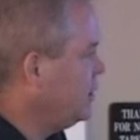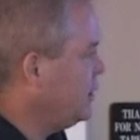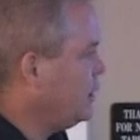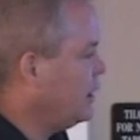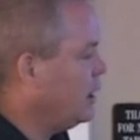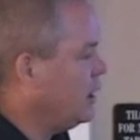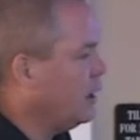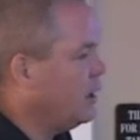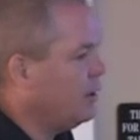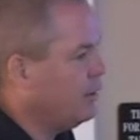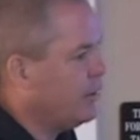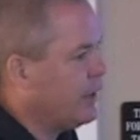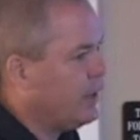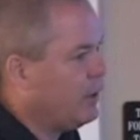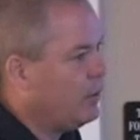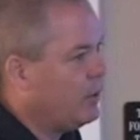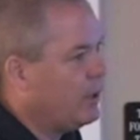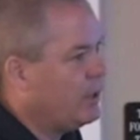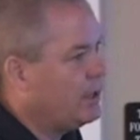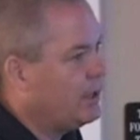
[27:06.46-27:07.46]

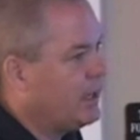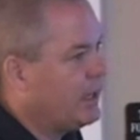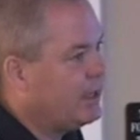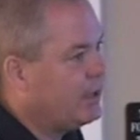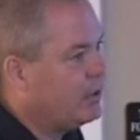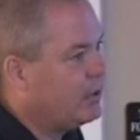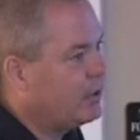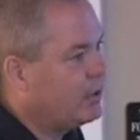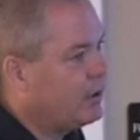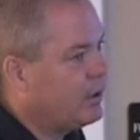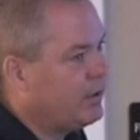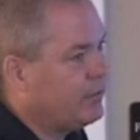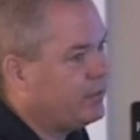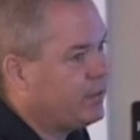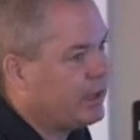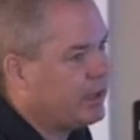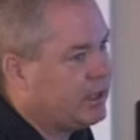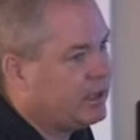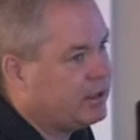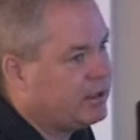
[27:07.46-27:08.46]
That way later, if
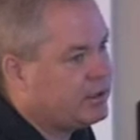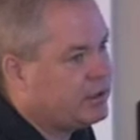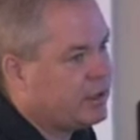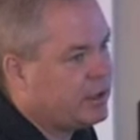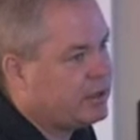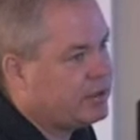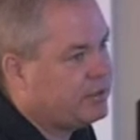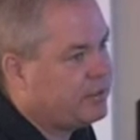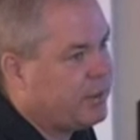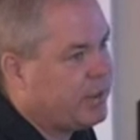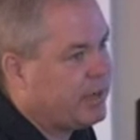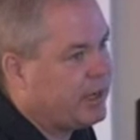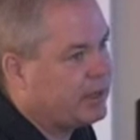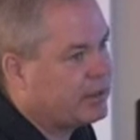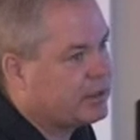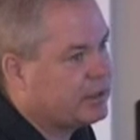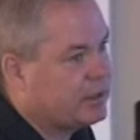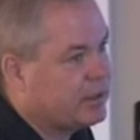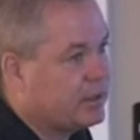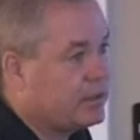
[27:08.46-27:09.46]
they get a
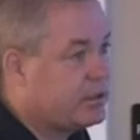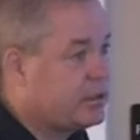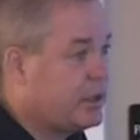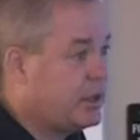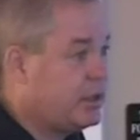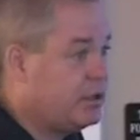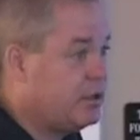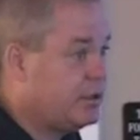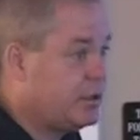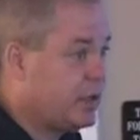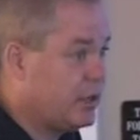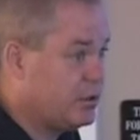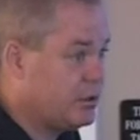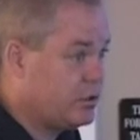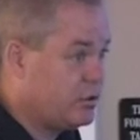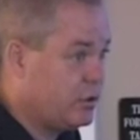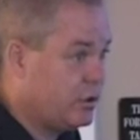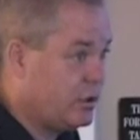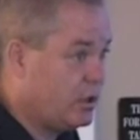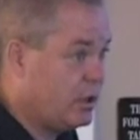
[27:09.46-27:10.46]
suspect, and let's say he's got
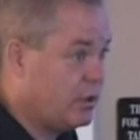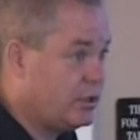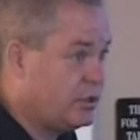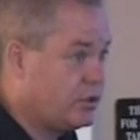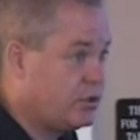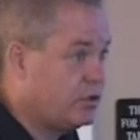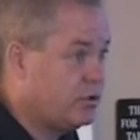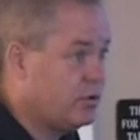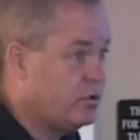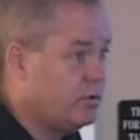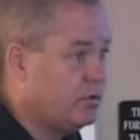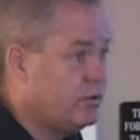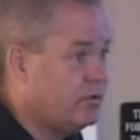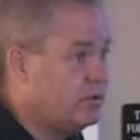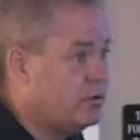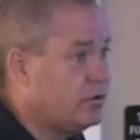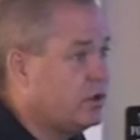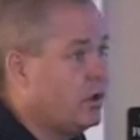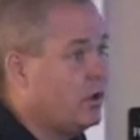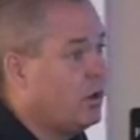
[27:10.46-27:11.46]
soil on his
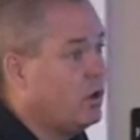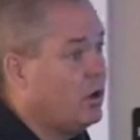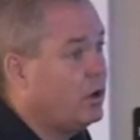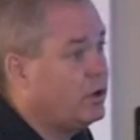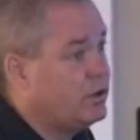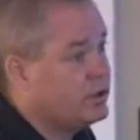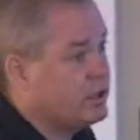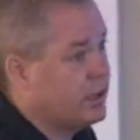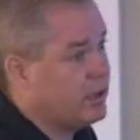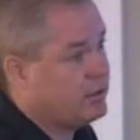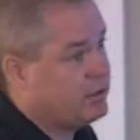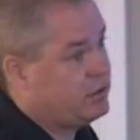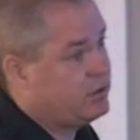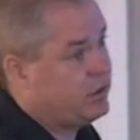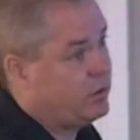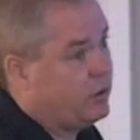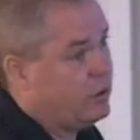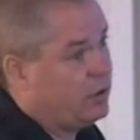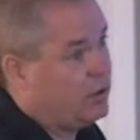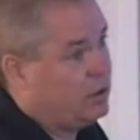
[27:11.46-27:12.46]
shoes, or he's got
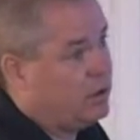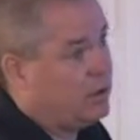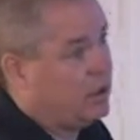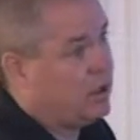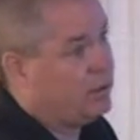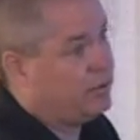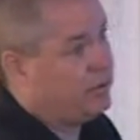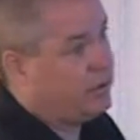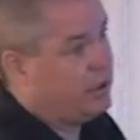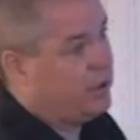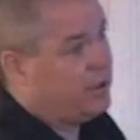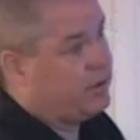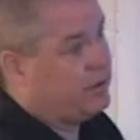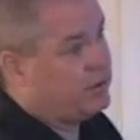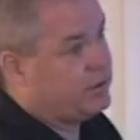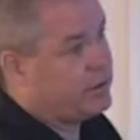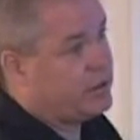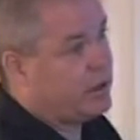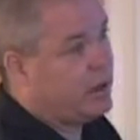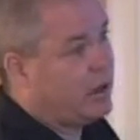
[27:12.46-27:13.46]
soil underneath
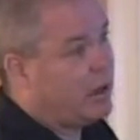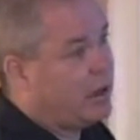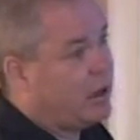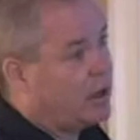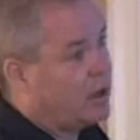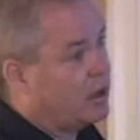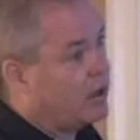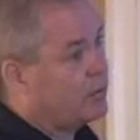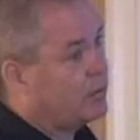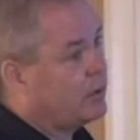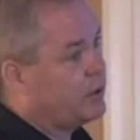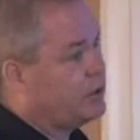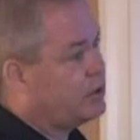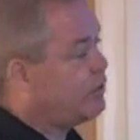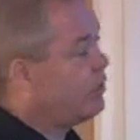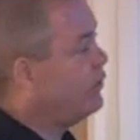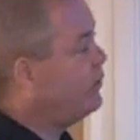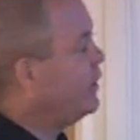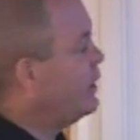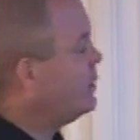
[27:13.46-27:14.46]
his car where he
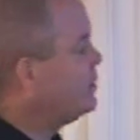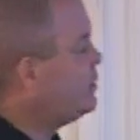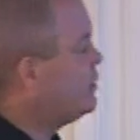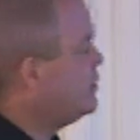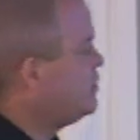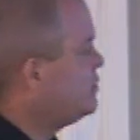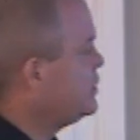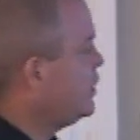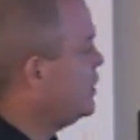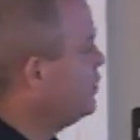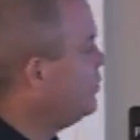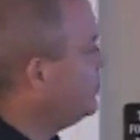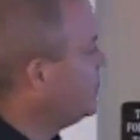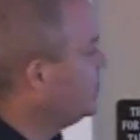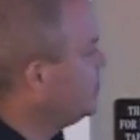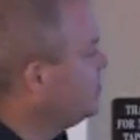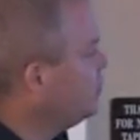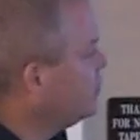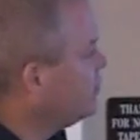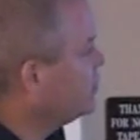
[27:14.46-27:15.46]
drove out to the site, we
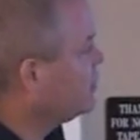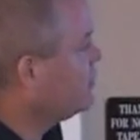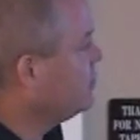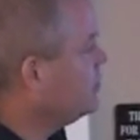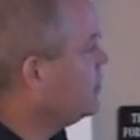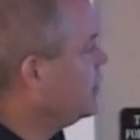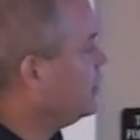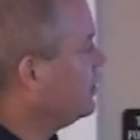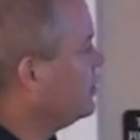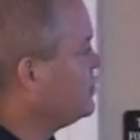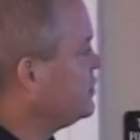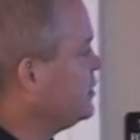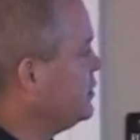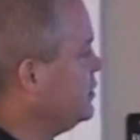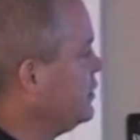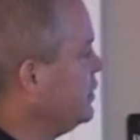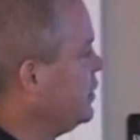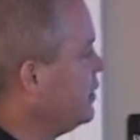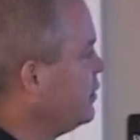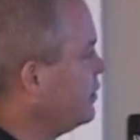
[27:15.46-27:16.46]
can do a
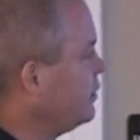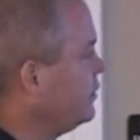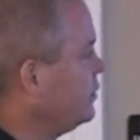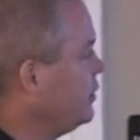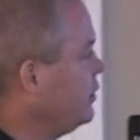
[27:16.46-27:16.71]
comparison there.